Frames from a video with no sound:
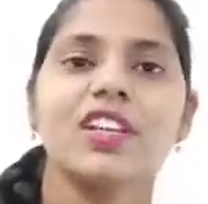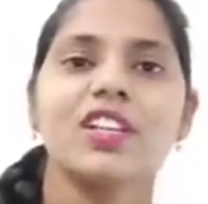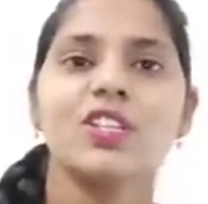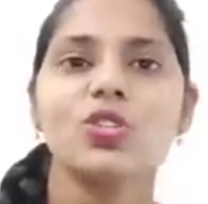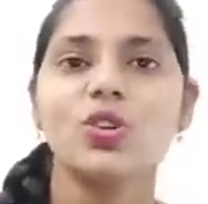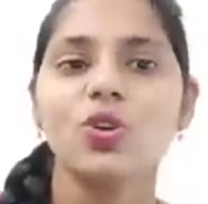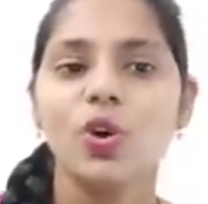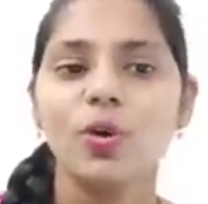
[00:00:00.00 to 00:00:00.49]

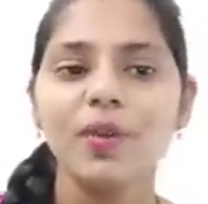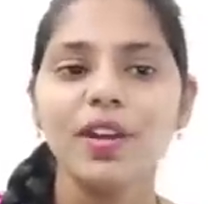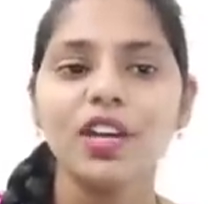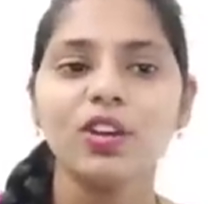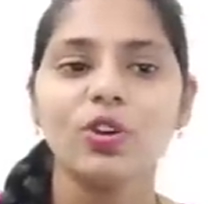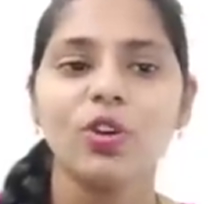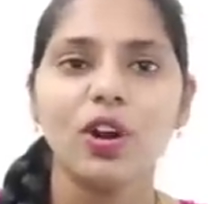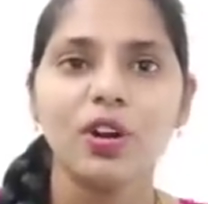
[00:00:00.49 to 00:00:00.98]
So
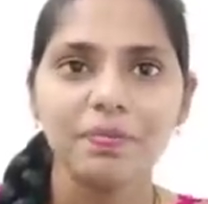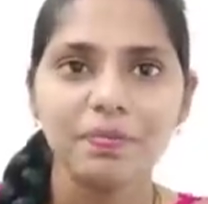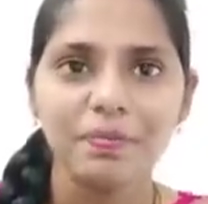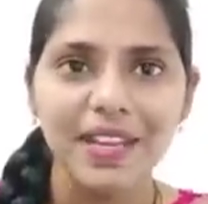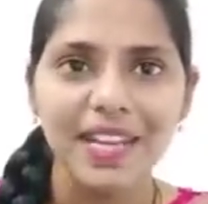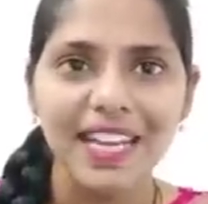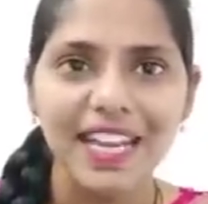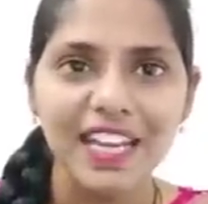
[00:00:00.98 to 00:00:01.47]

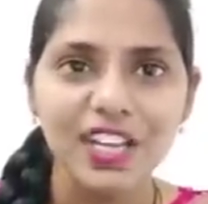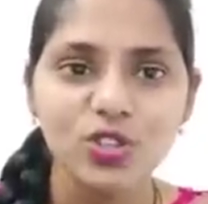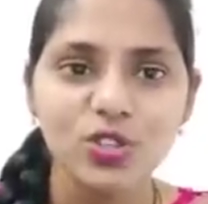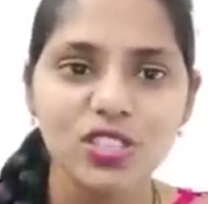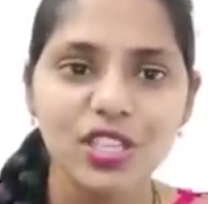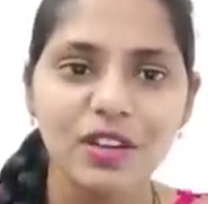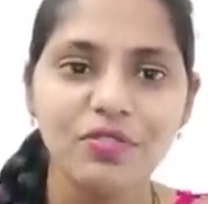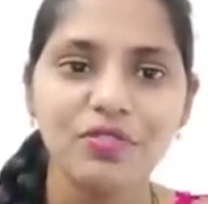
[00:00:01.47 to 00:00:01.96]
Omicron BA2
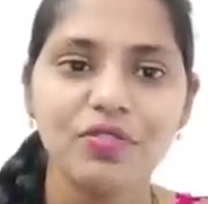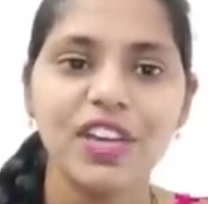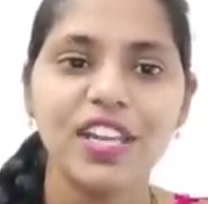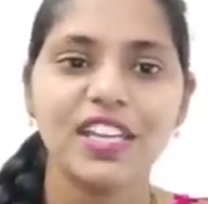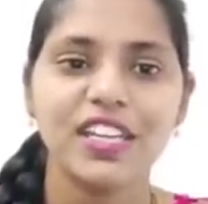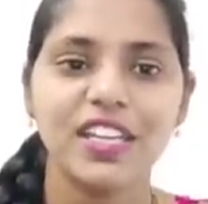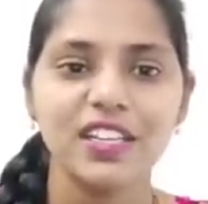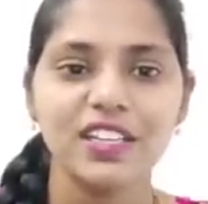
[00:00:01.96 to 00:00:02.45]

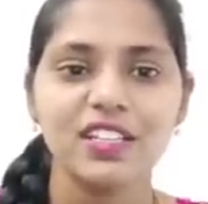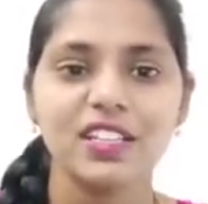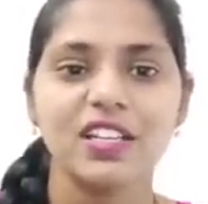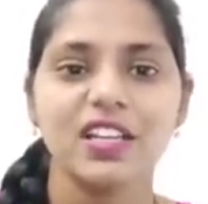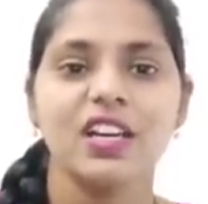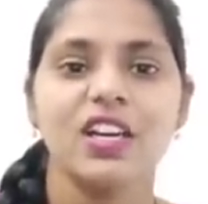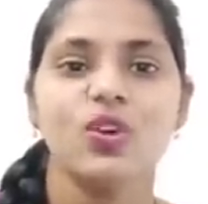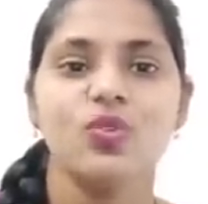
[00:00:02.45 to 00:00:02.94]
subvariant
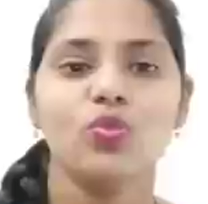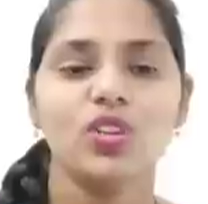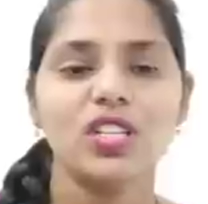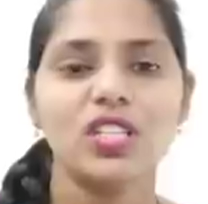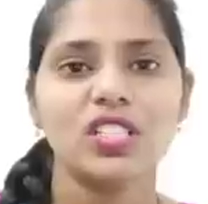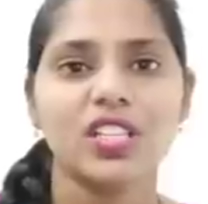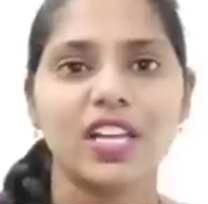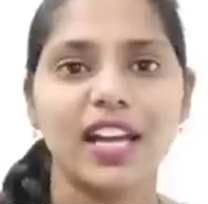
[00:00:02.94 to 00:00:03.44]
which
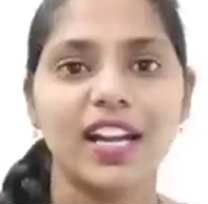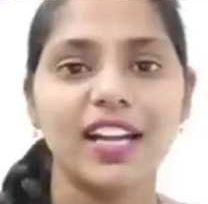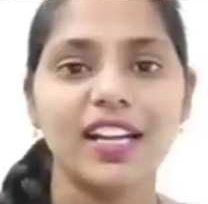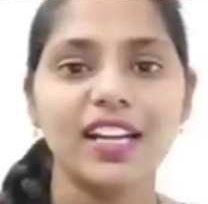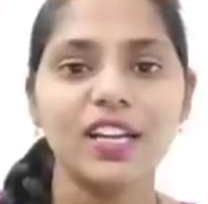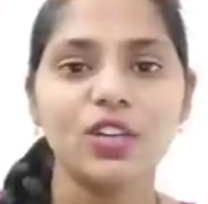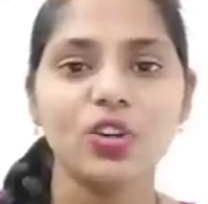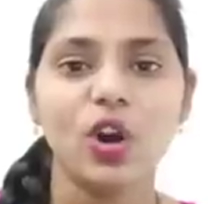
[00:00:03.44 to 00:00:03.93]
is
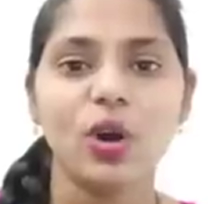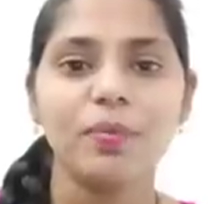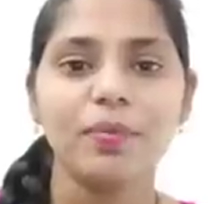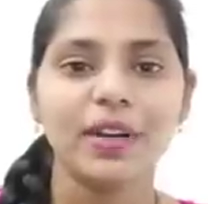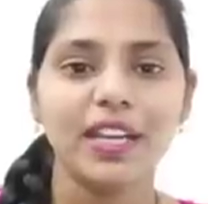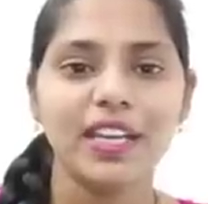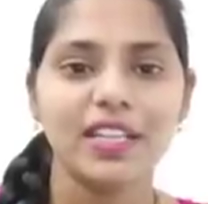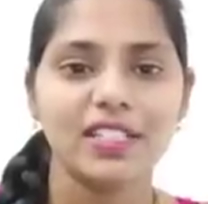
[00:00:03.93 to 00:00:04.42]
currently
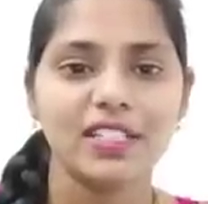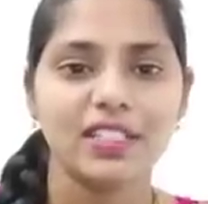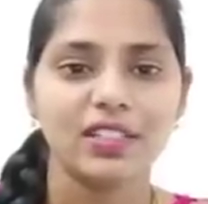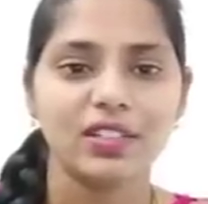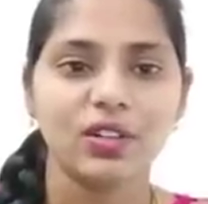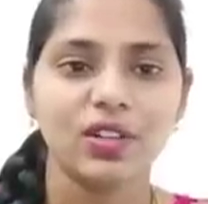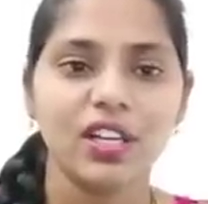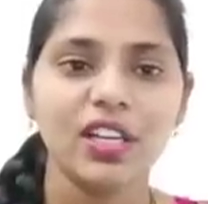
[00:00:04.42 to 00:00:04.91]
dominating
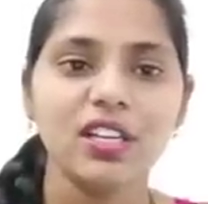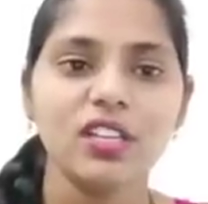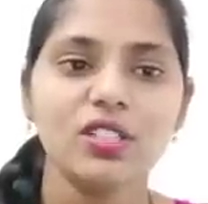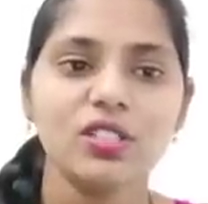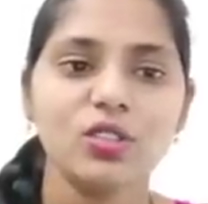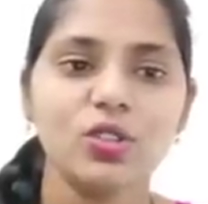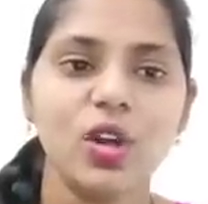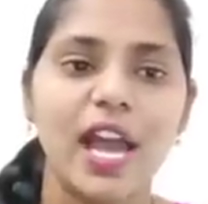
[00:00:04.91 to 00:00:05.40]
okay
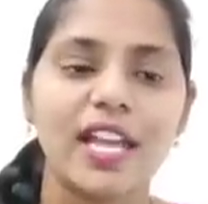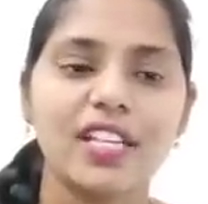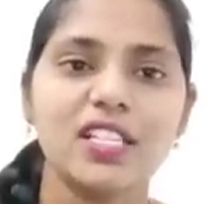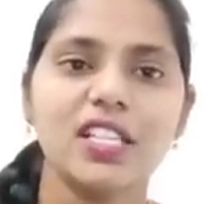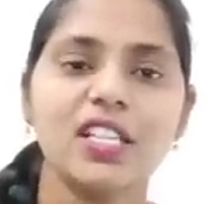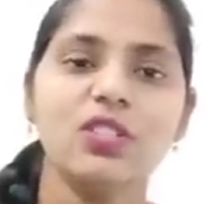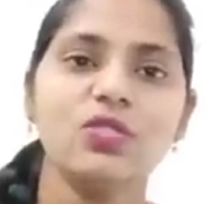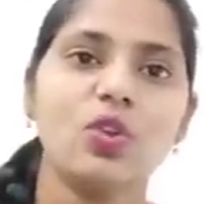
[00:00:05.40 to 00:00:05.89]
so
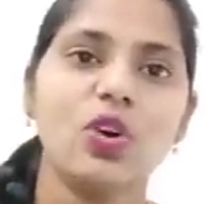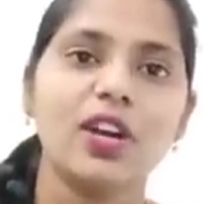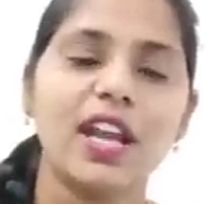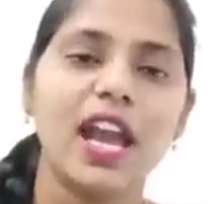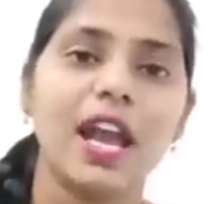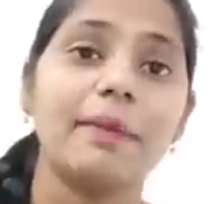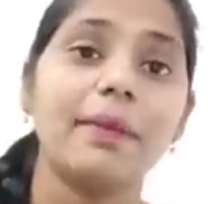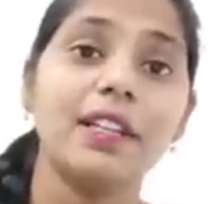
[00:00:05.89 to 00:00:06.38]
actually what
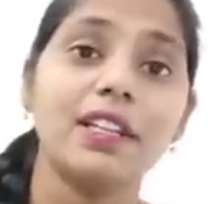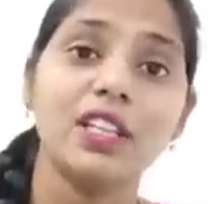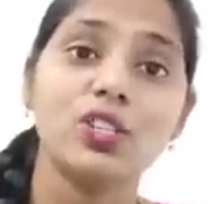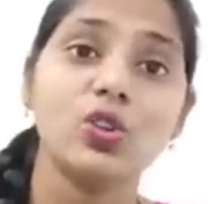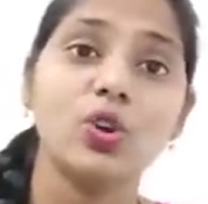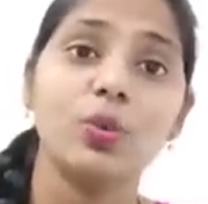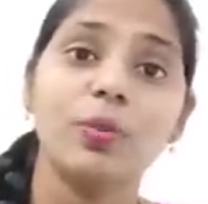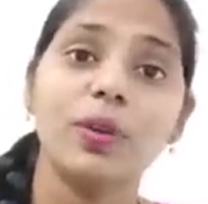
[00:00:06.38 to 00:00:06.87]
happened in
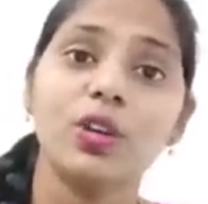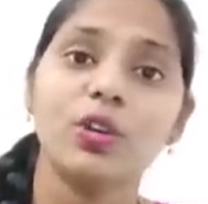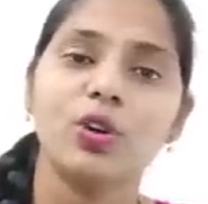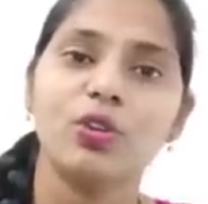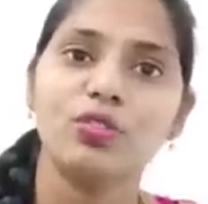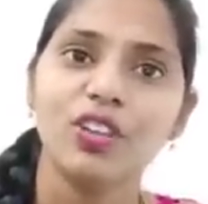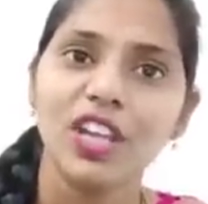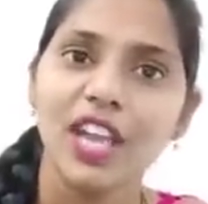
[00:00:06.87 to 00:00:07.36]
this
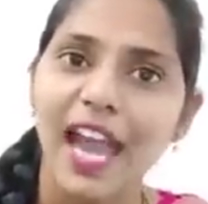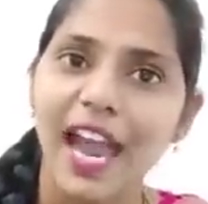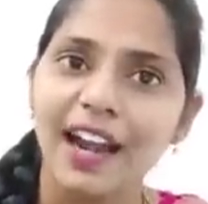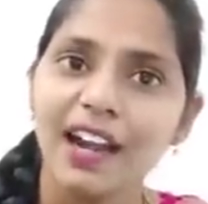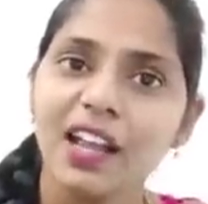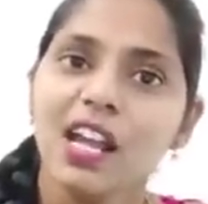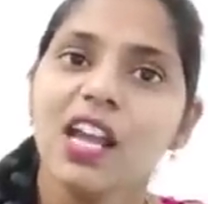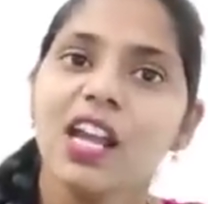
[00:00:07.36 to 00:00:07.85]
omicron we
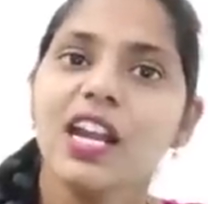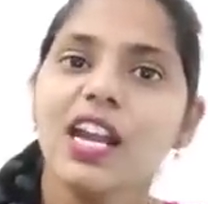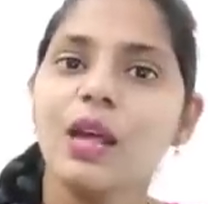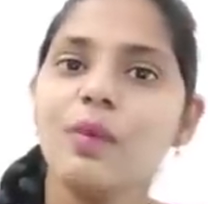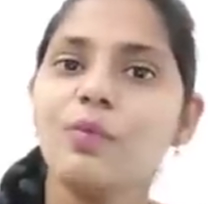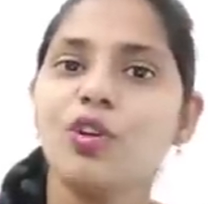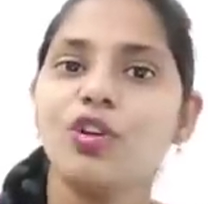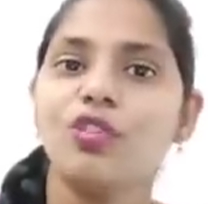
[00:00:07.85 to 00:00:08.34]
had
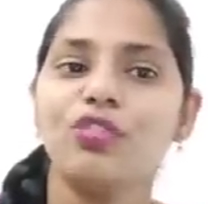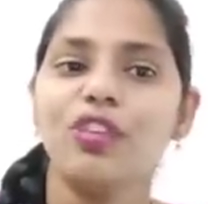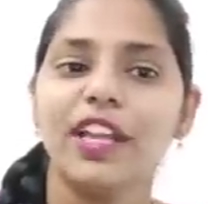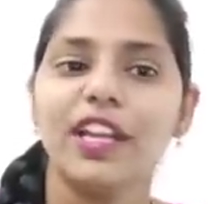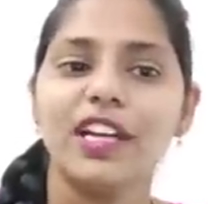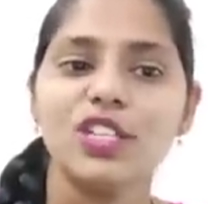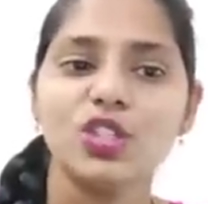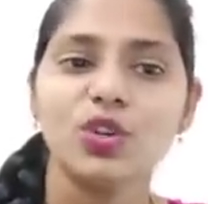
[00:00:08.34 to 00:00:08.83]
number of
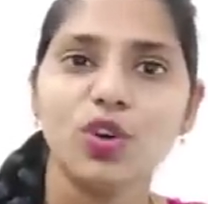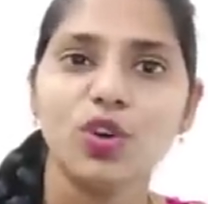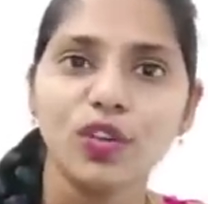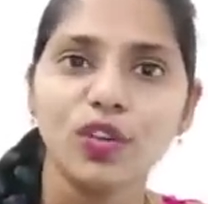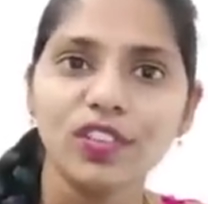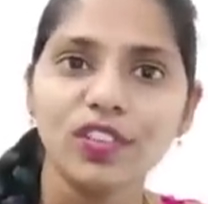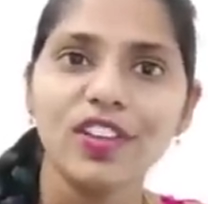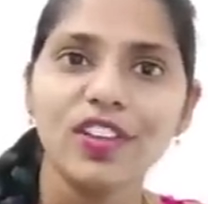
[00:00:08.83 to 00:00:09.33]
variants so
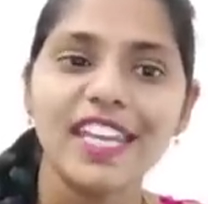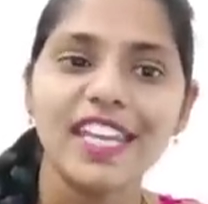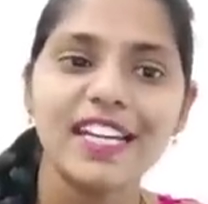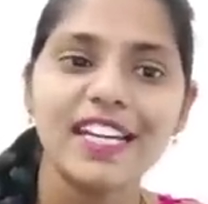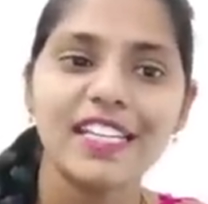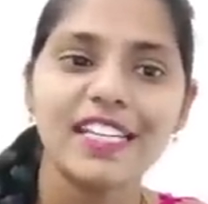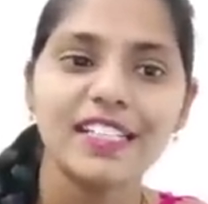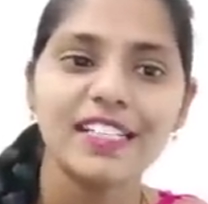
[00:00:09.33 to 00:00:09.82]
one of the
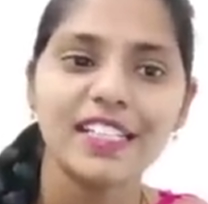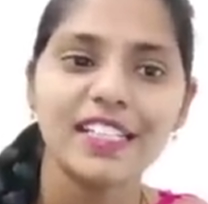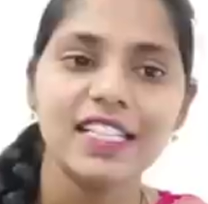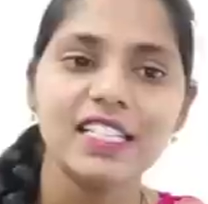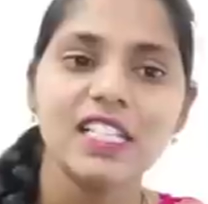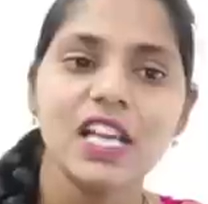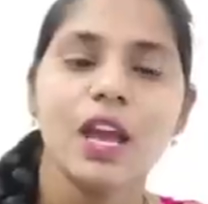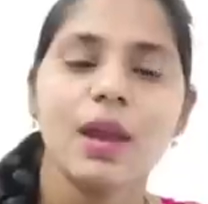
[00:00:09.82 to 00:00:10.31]
variant here
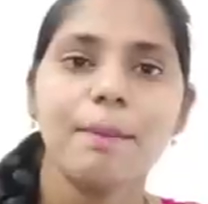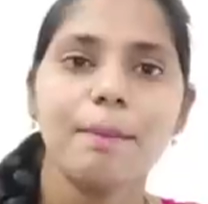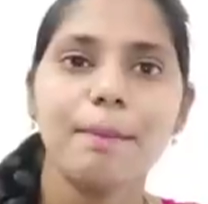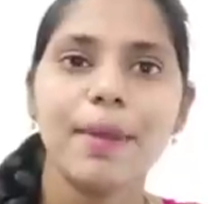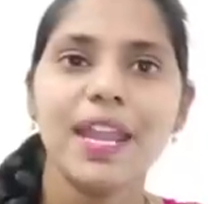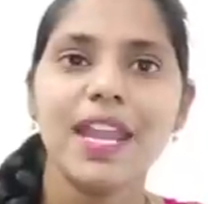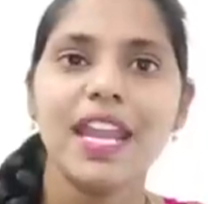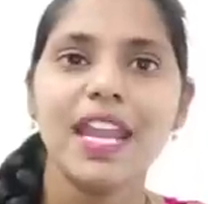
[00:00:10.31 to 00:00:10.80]
is
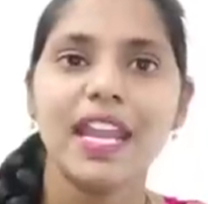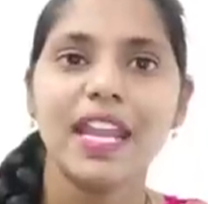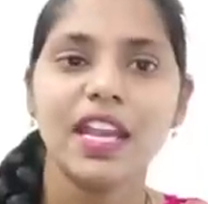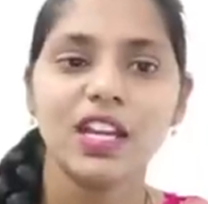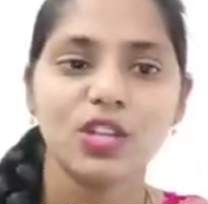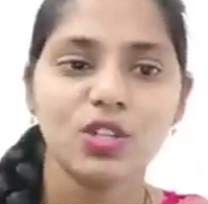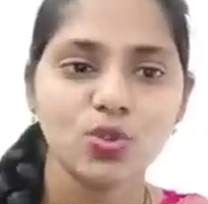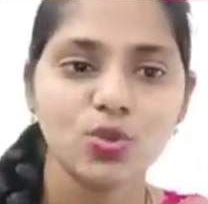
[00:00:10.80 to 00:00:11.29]

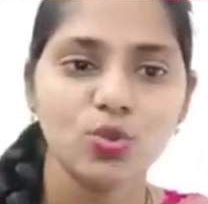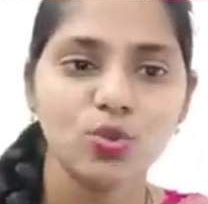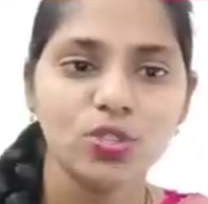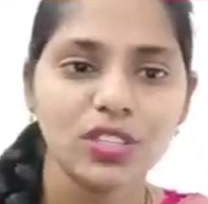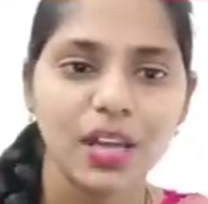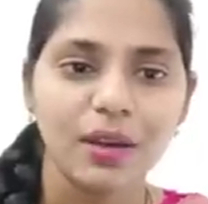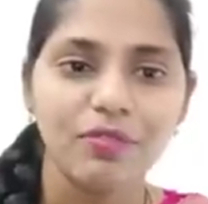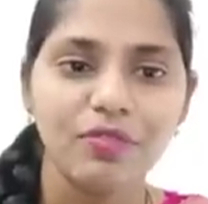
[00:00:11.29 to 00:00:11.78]
ba2
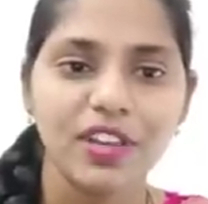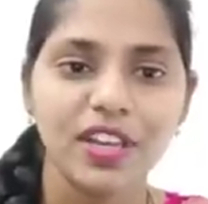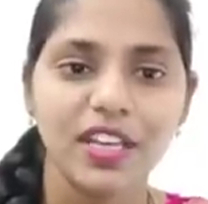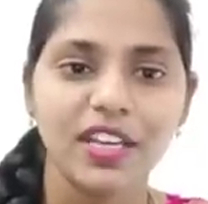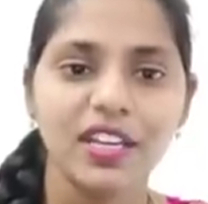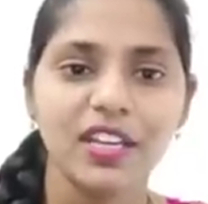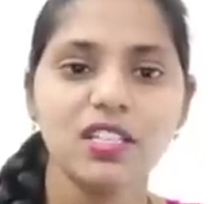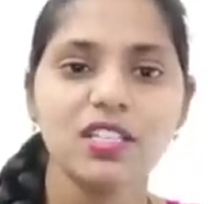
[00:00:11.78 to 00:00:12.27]

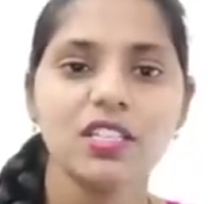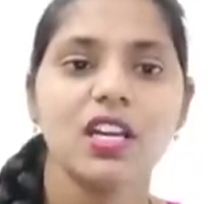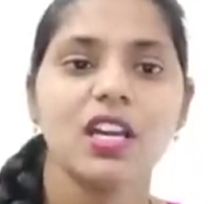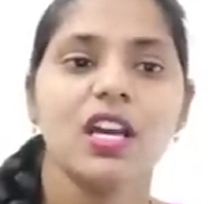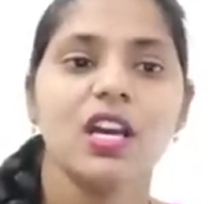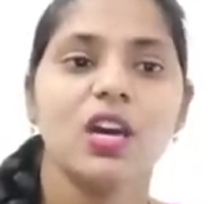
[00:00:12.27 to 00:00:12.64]
subvariant